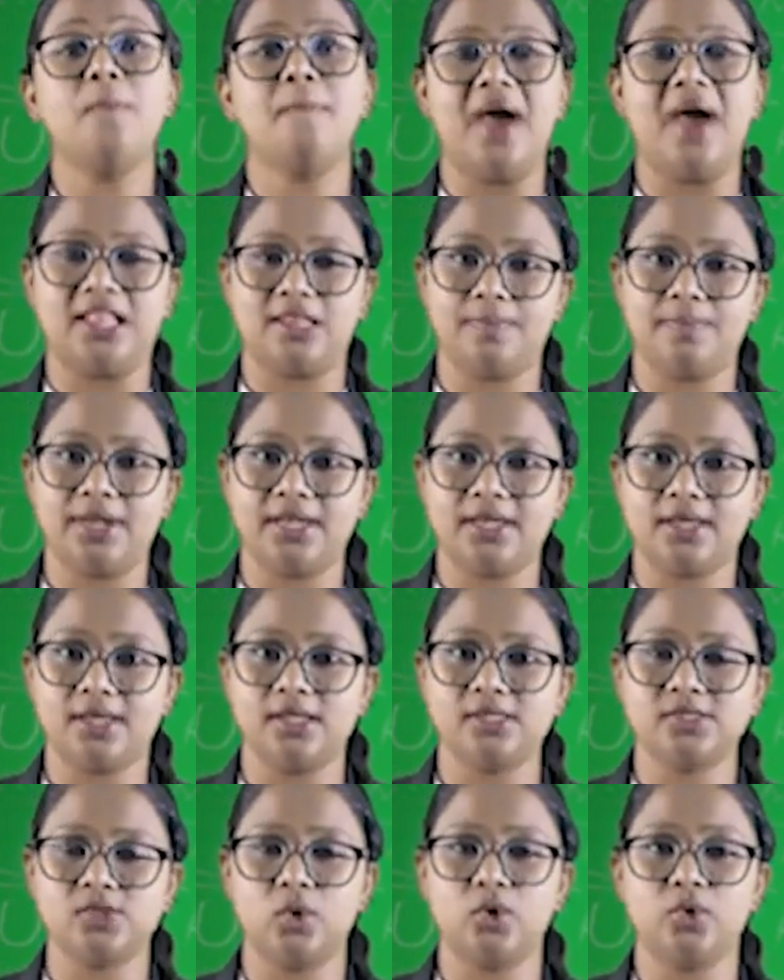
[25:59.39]

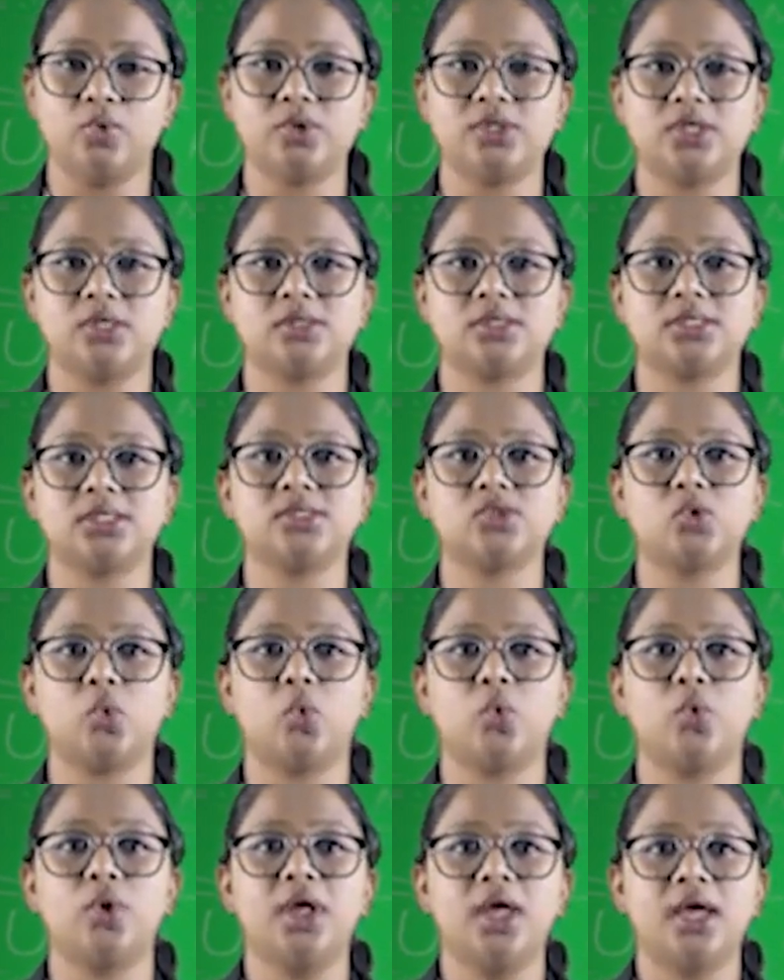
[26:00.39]
mathematical solutions. So
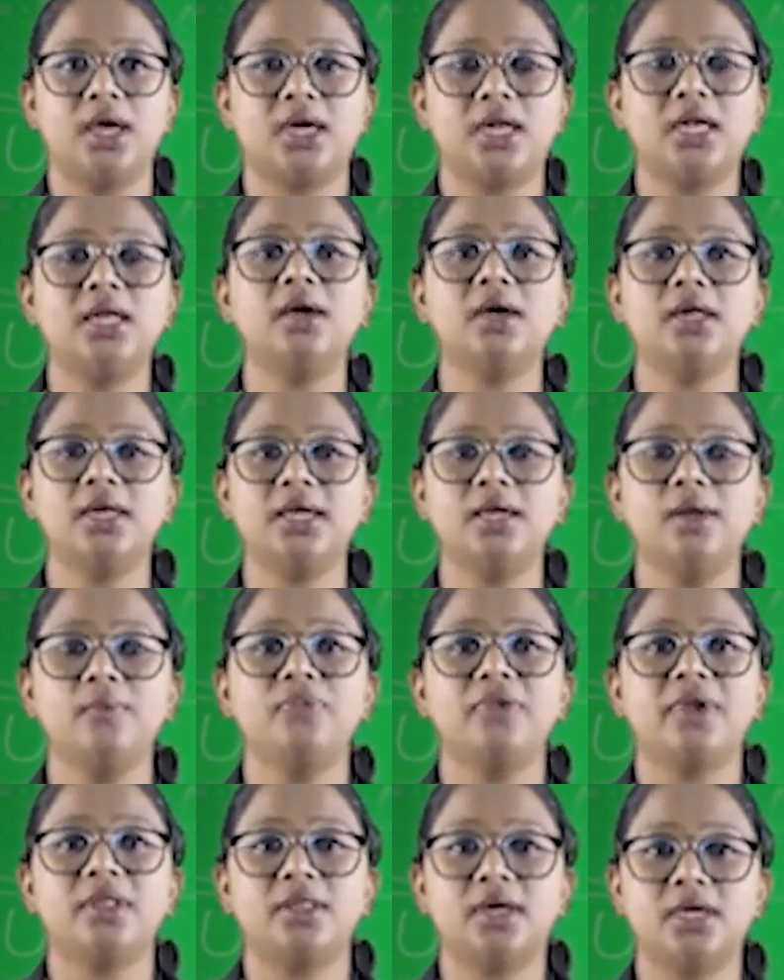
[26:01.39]

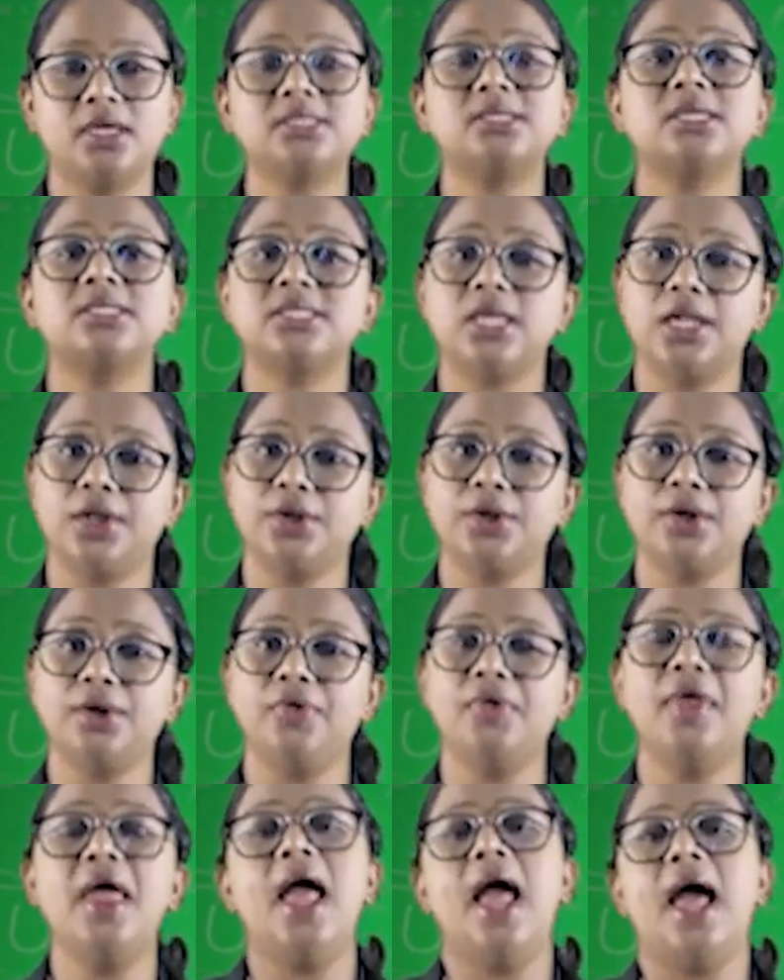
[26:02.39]
clearly there is a cylinder
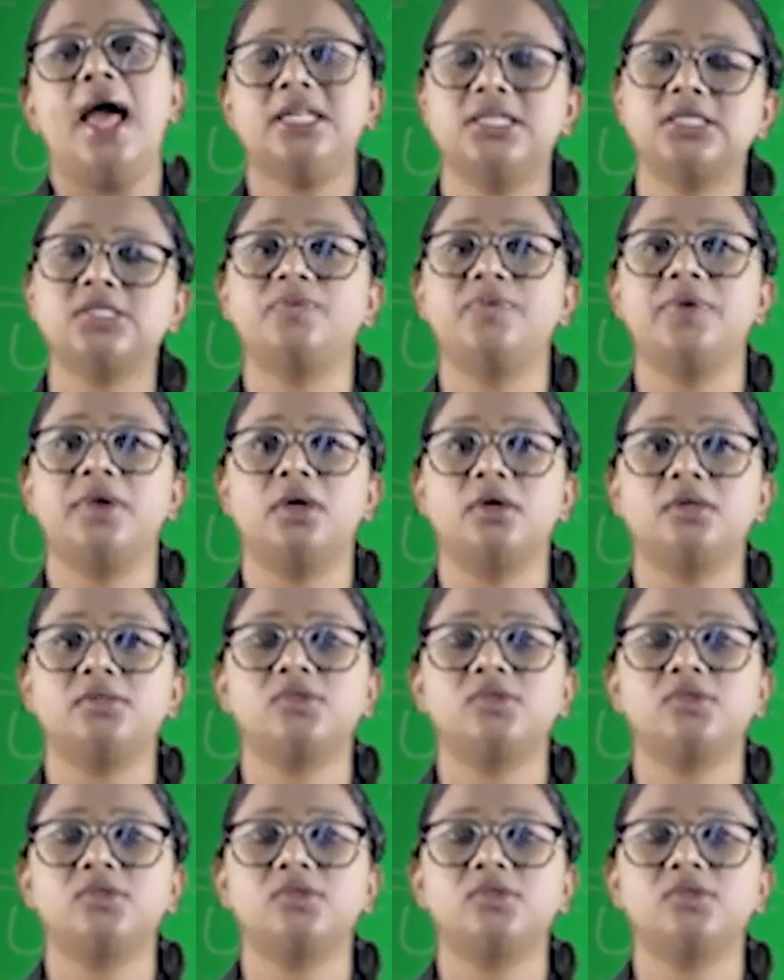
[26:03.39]
and a sphere.